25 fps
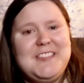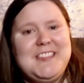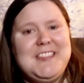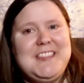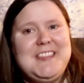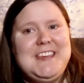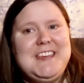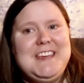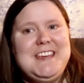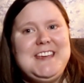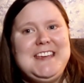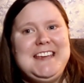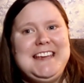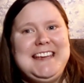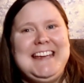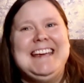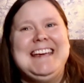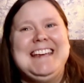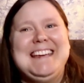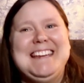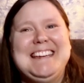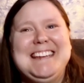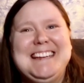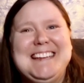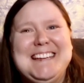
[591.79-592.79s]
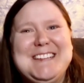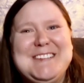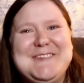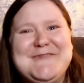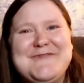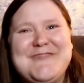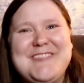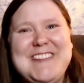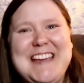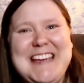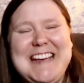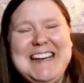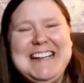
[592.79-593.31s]
The
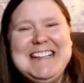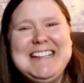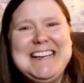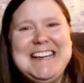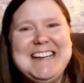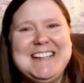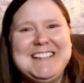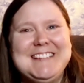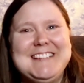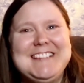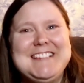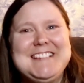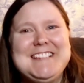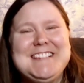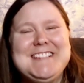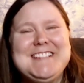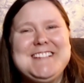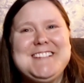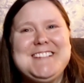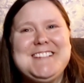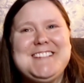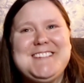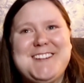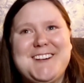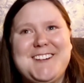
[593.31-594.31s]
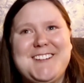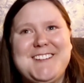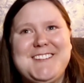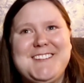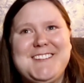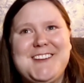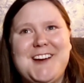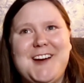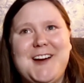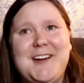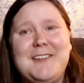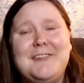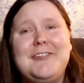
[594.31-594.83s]
main character starts
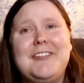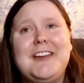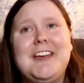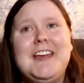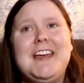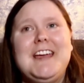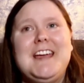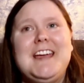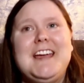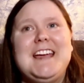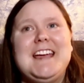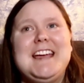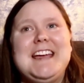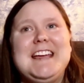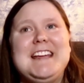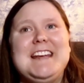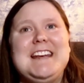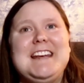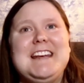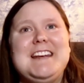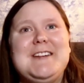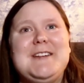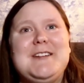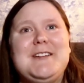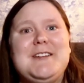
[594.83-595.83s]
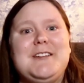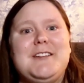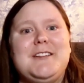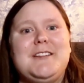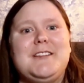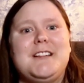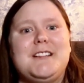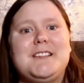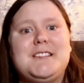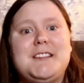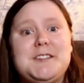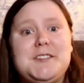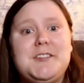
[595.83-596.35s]
off in
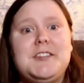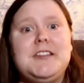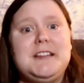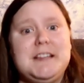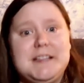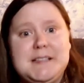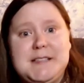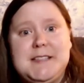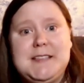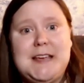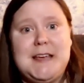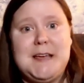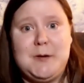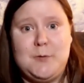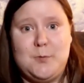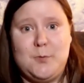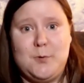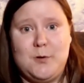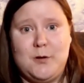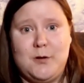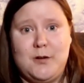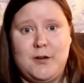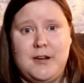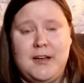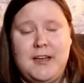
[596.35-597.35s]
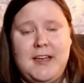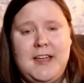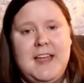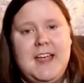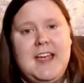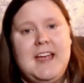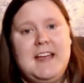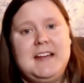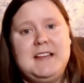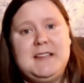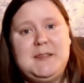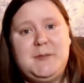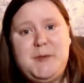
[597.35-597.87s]
essentially a psych ward
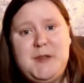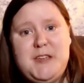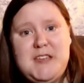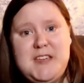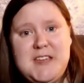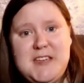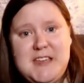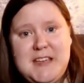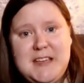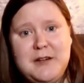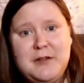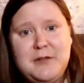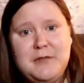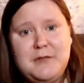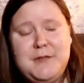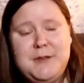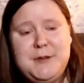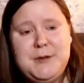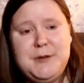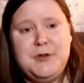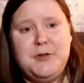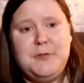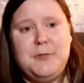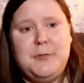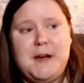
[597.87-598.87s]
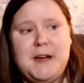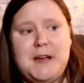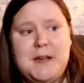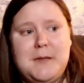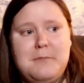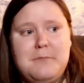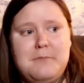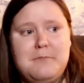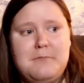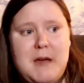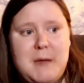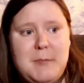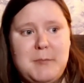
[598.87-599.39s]
and is being interviewed by
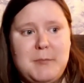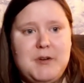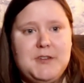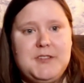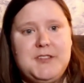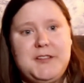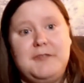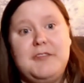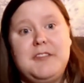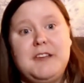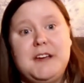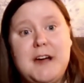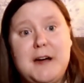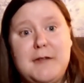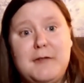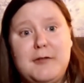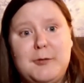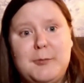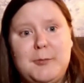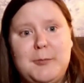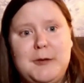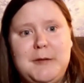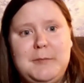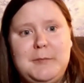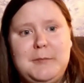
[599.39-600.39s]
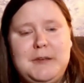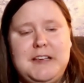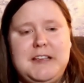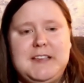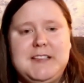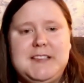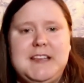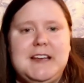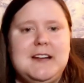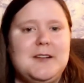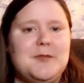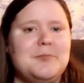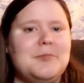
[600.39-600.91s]
members of the government because
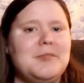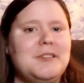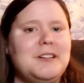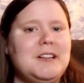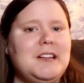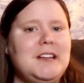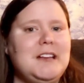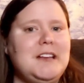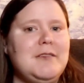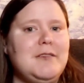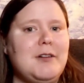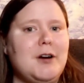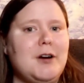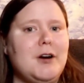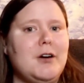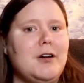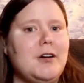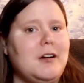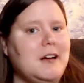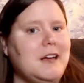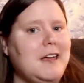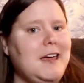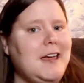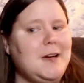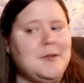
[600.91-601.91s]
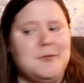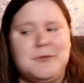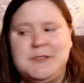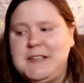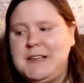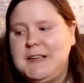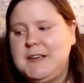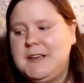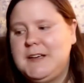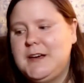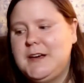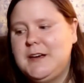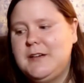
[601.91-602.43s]
they don't believe her
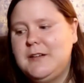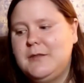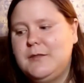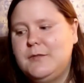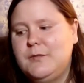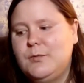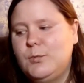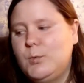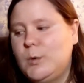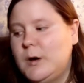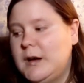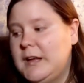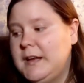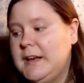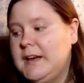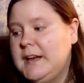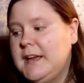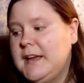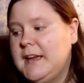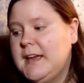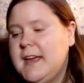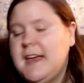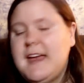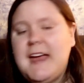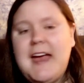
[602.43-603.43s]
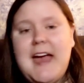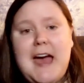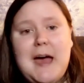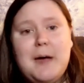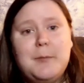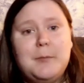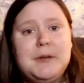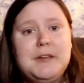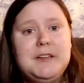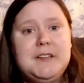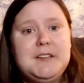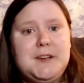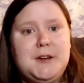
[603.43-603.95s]
accounting of what
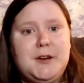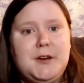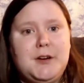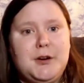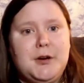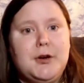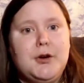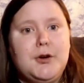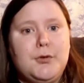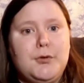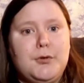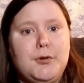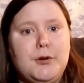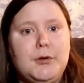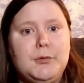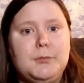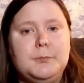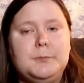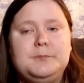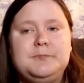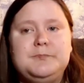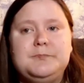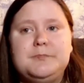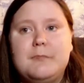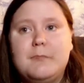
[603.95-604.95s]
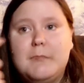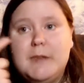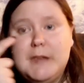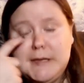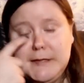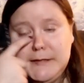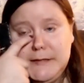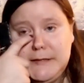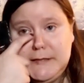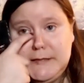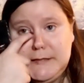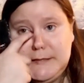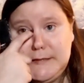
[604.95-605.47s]
happened to her crew,
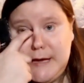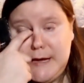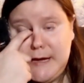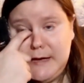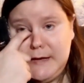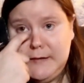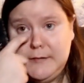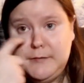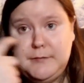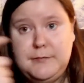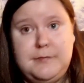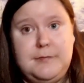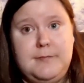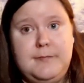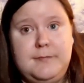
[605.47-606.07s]
because it's kind of